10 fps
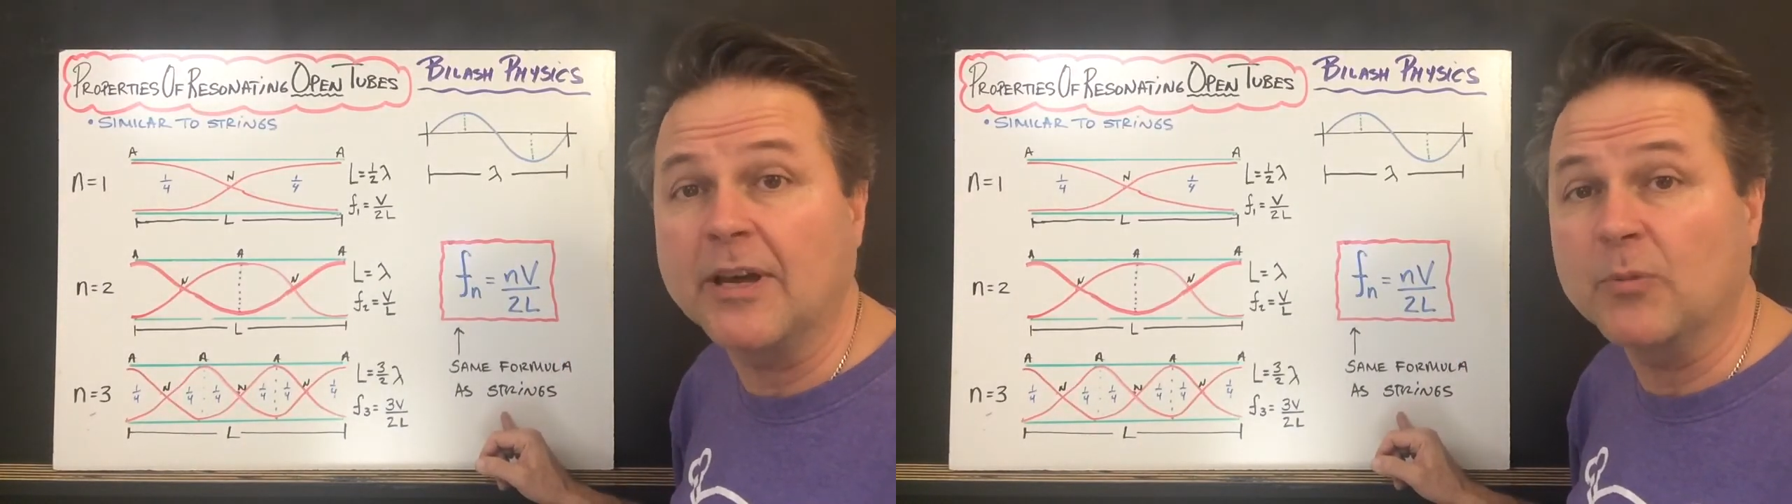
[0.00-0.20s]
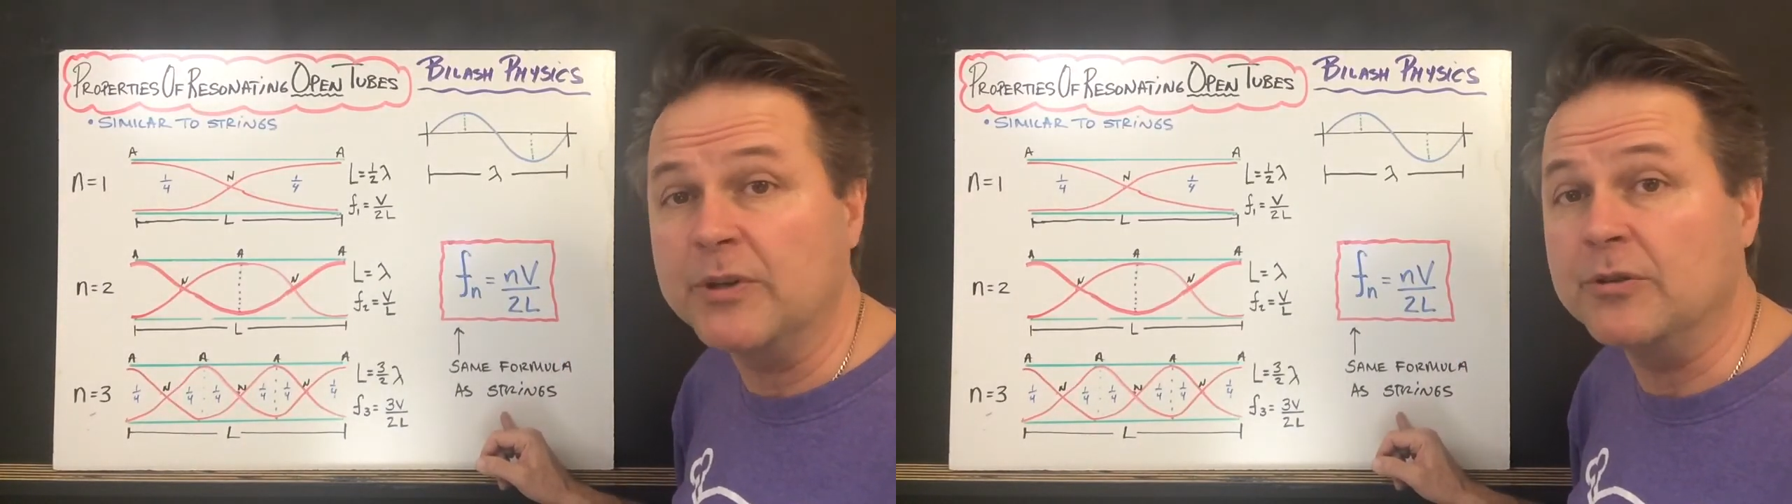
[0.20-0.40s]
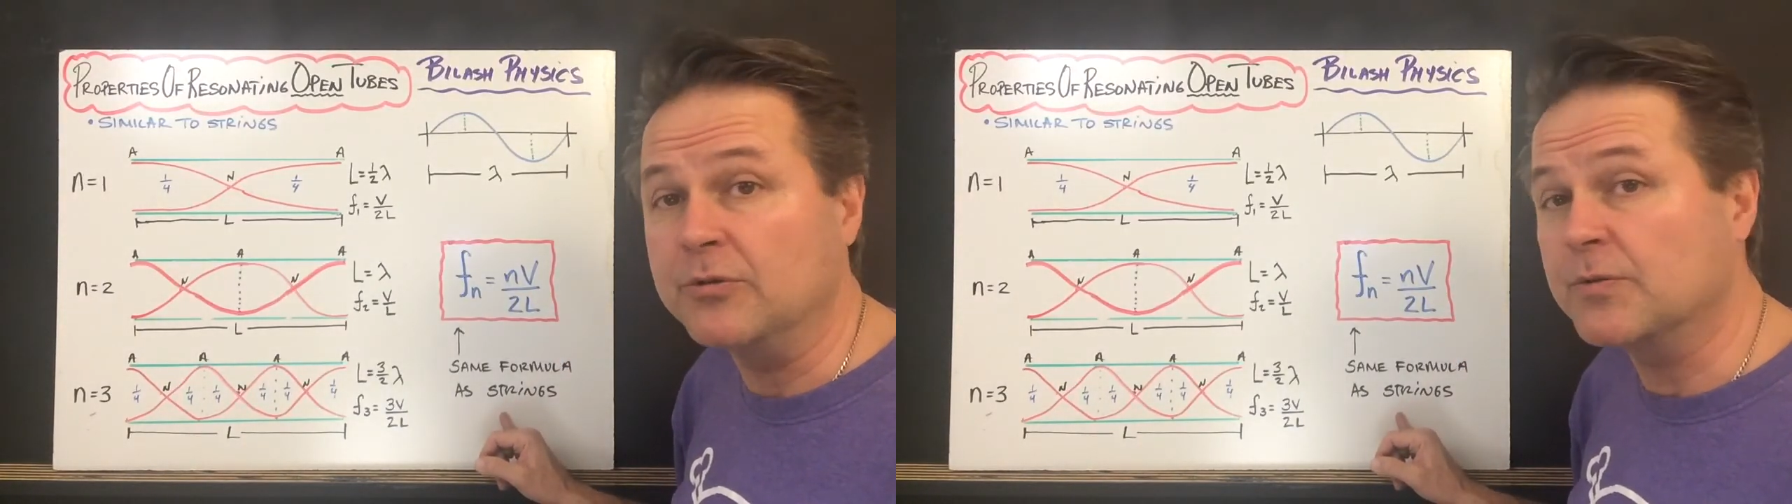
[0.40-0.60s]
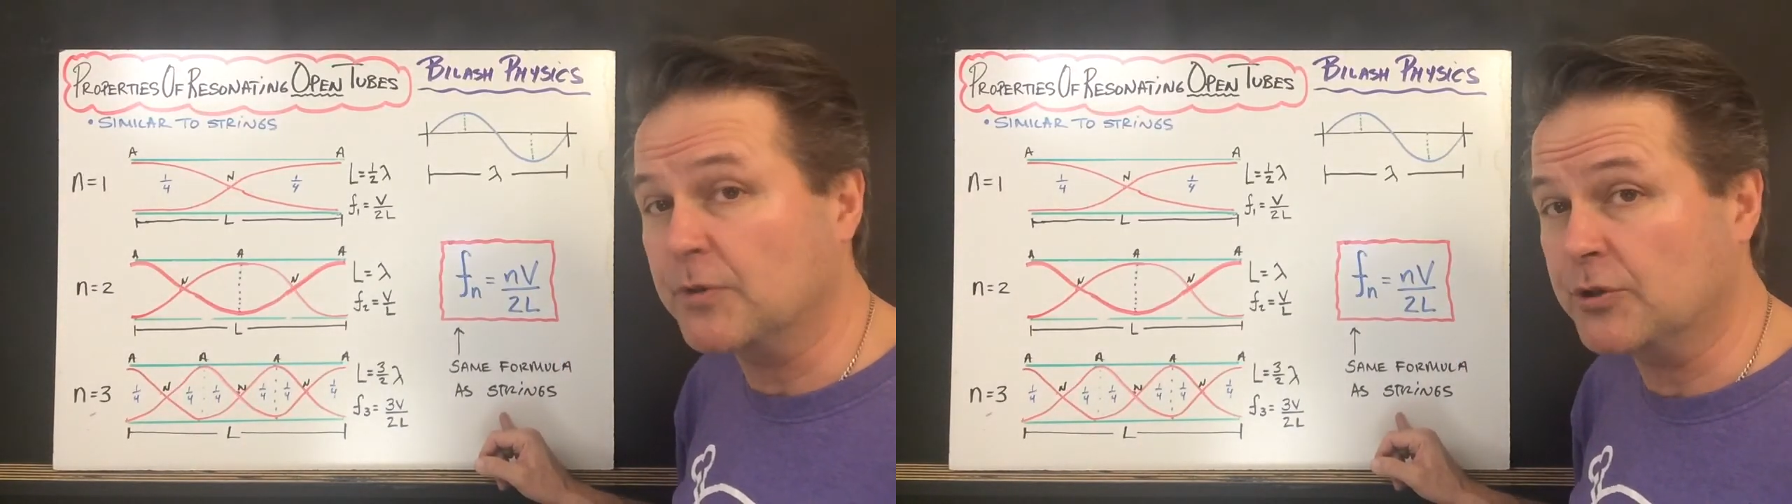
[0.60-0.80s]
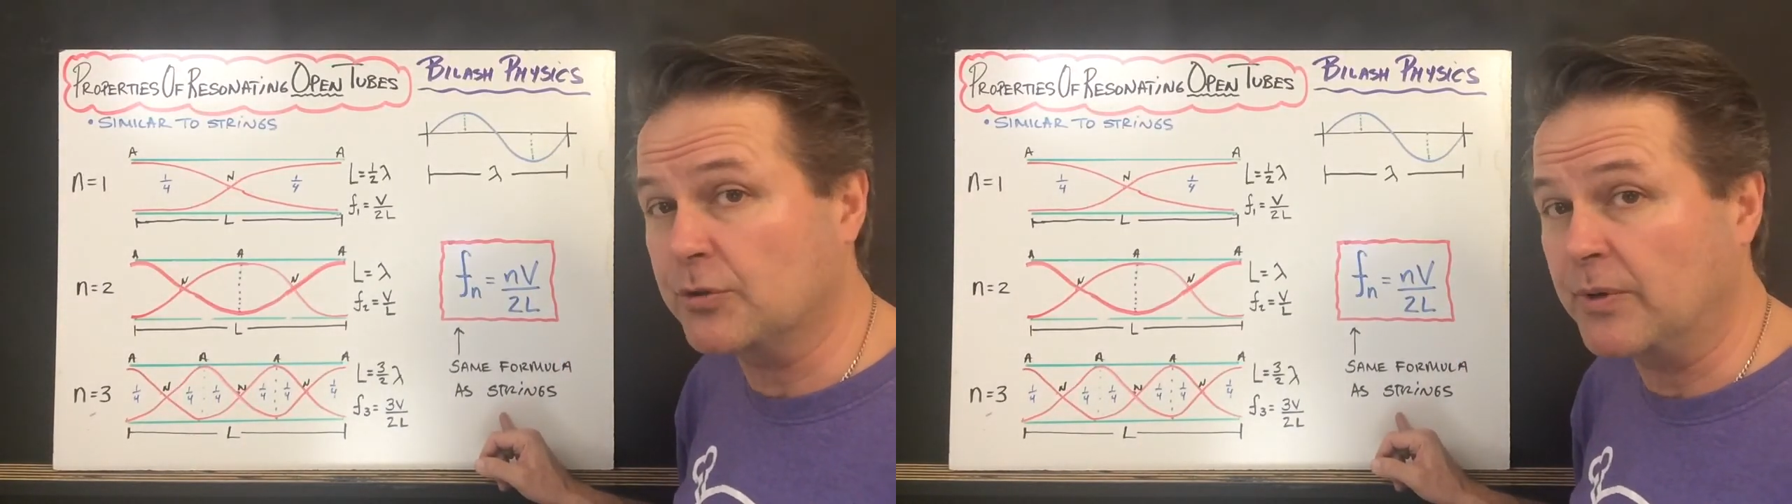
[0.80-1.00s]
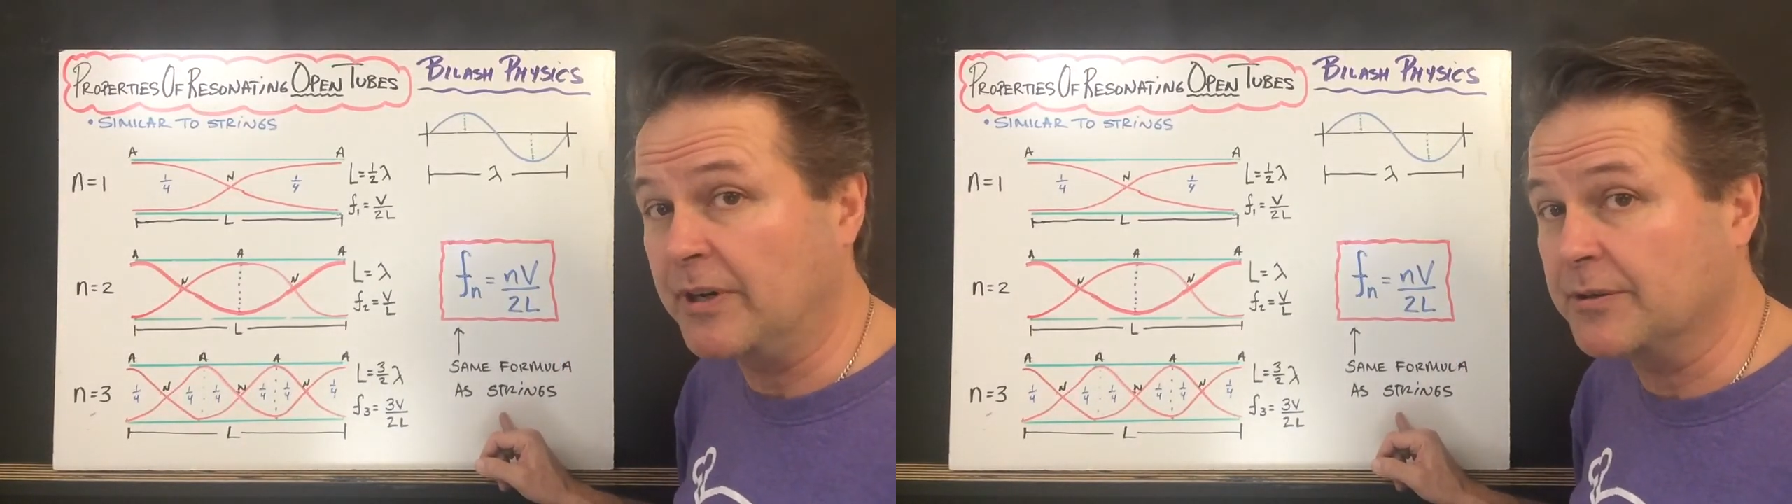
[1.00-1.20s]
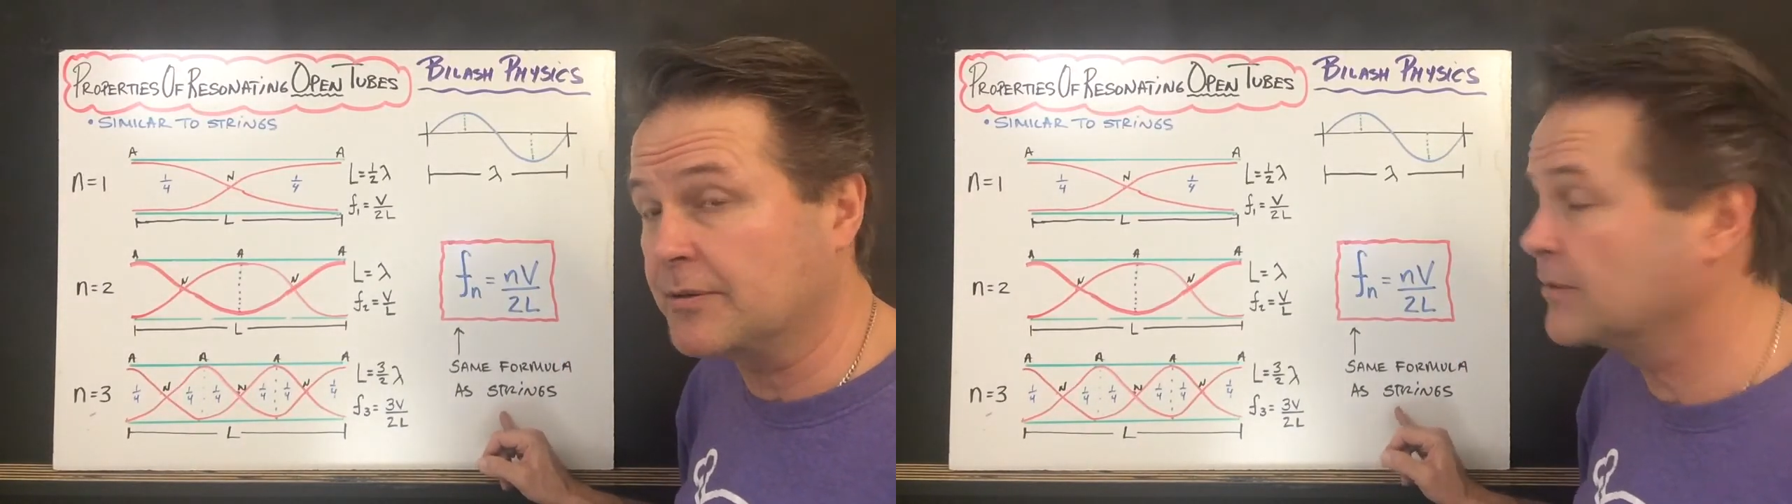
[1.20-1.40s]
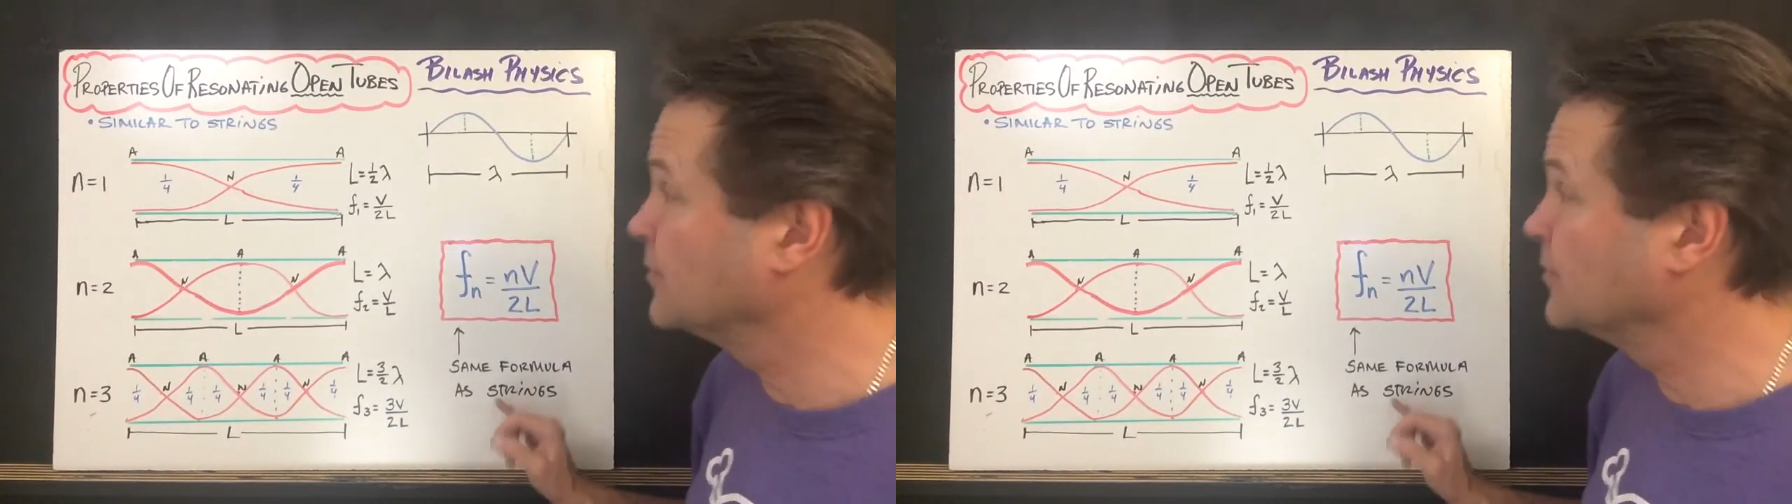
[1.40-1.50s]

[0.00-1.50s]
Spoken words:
that we use for strings.